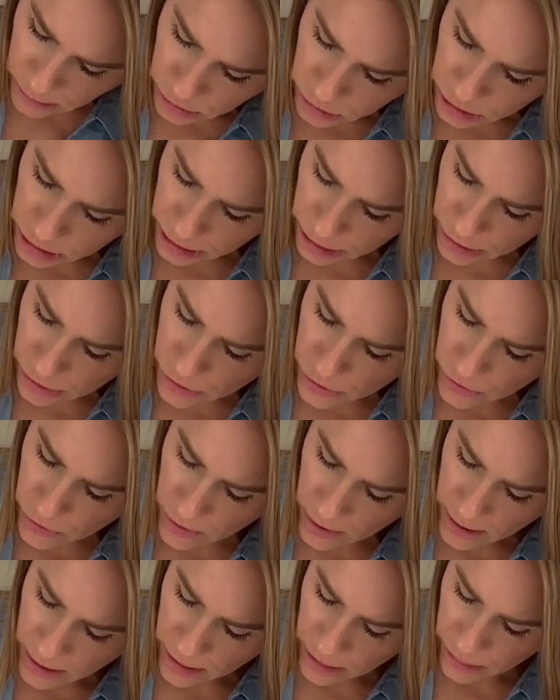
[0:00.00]
2,
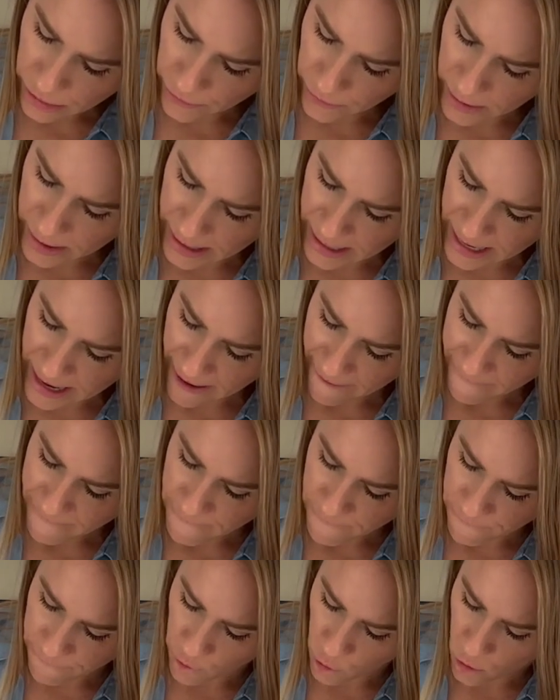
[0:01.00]
3,
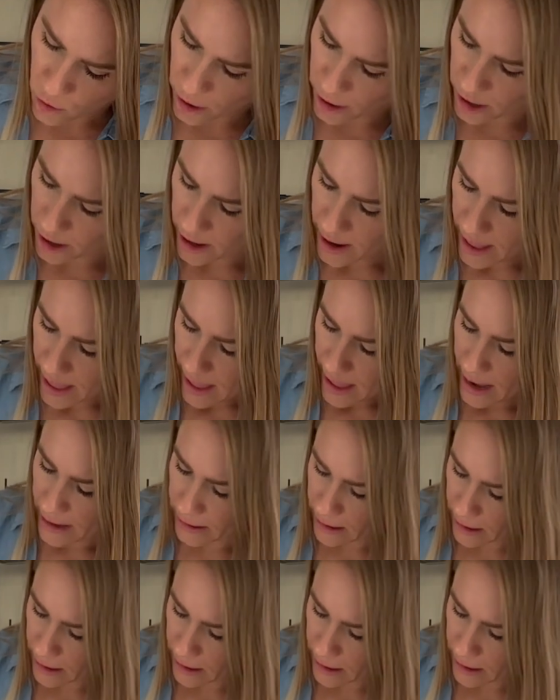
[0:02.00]
4, and